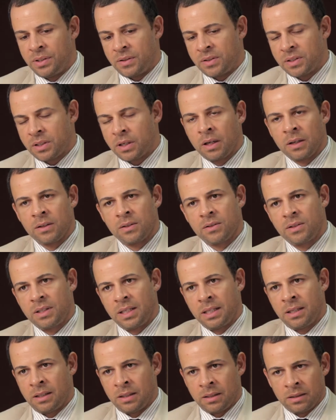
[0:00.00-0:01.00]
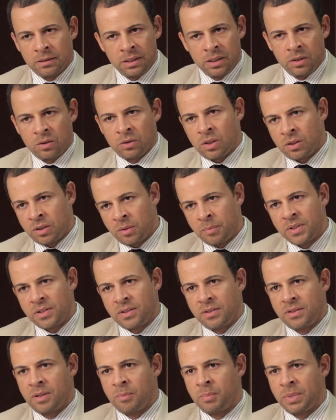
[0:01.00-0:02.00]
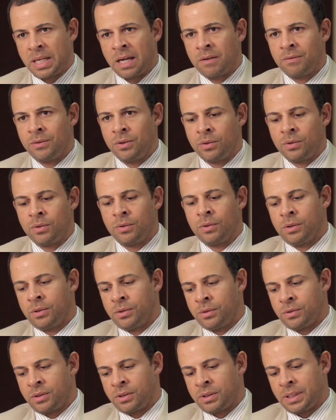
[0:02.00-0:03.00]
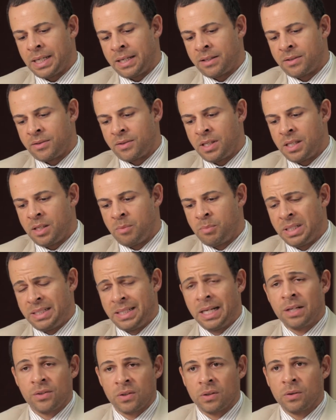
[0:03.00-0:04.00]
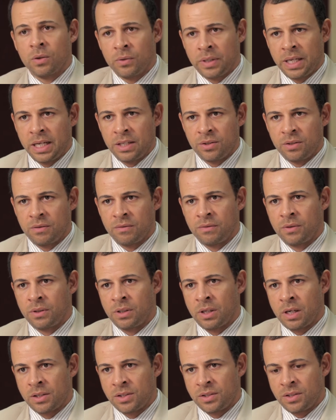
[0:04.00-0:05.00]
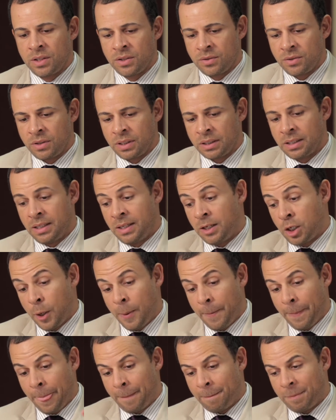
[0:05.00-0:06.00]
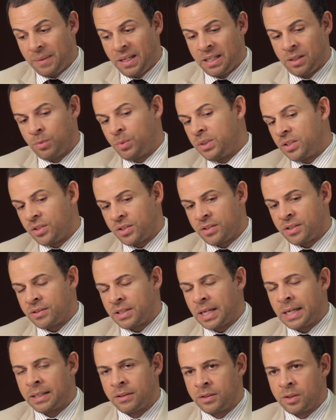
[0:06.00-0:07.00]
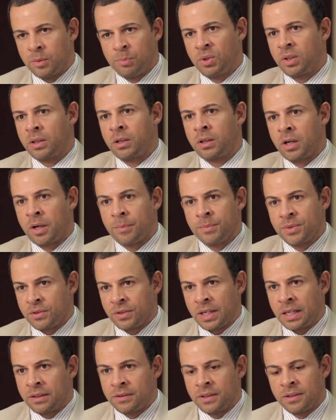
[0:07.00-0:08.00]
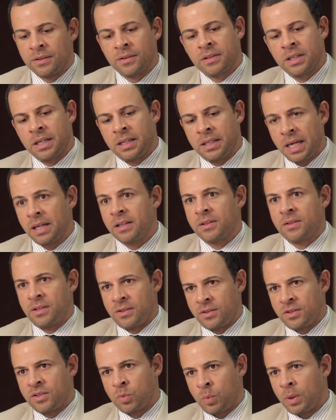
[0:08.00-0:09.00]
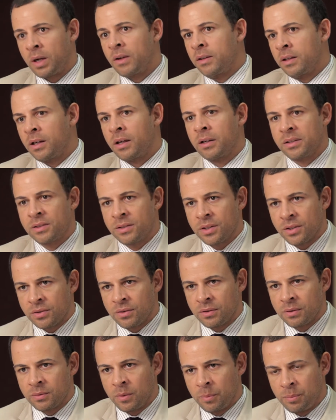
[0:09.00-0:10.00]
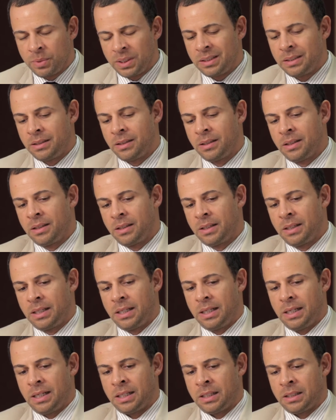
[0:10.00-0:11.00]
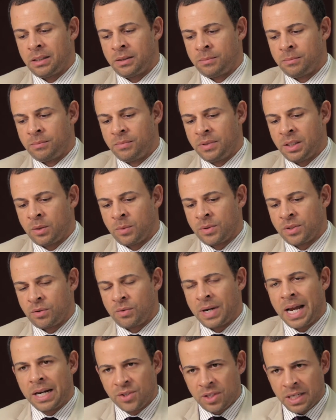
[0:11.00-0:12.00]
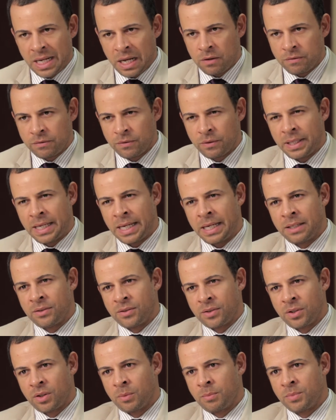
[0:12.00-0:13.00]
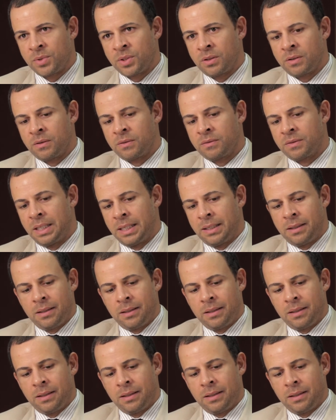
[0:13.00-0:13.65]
discussed, along the Mississippi Avenue corridor as the potential location for an Arts District. And we just decided to put our arms around it and say, yes, this is where the Arts District will be. There was a rationale for that in terms of